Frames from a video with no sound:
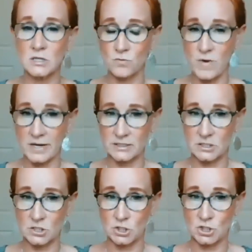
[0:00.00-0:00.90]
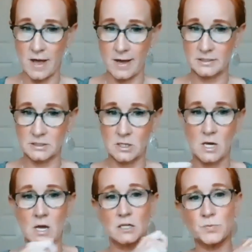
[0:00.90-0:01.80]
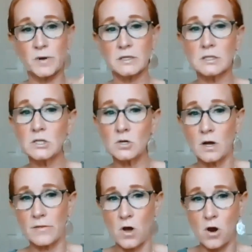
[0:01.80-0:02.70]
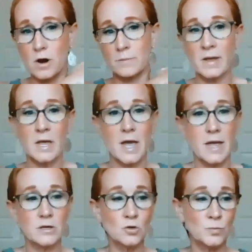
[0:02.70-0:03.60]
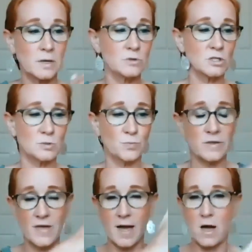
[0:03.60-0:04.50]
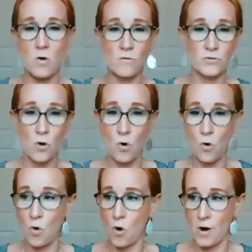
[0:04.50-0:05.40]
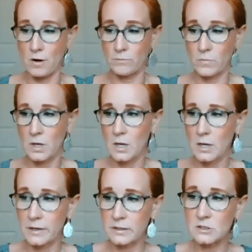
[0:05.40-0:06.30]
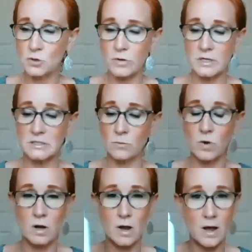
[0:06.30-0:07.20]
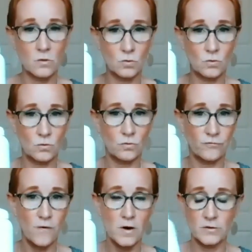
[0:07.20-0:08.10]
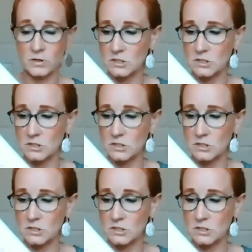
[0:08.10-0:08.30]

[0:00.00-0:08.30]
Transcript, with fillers: it in the rest of the chest. Spray a little on the arm and you'll be able to spread that out over the whole arm. It is crazy what how far